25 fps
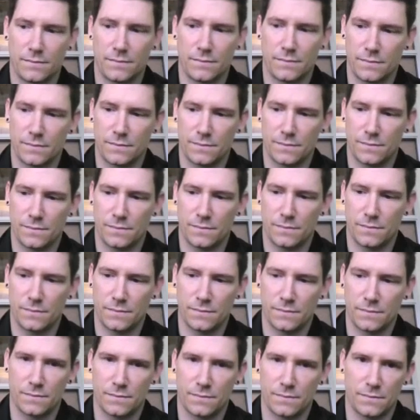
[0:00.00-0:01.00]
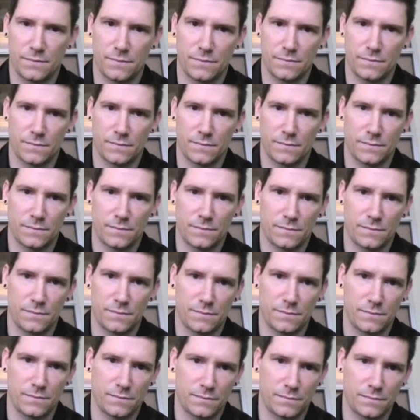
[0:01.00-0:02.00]

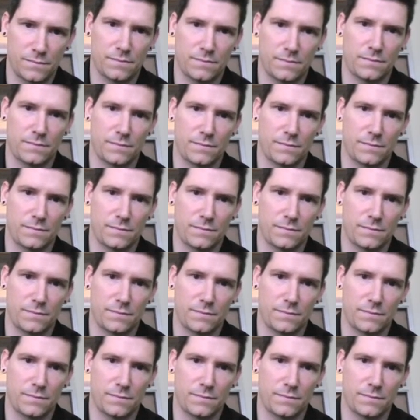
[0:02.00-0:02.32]
The person shown says nothing.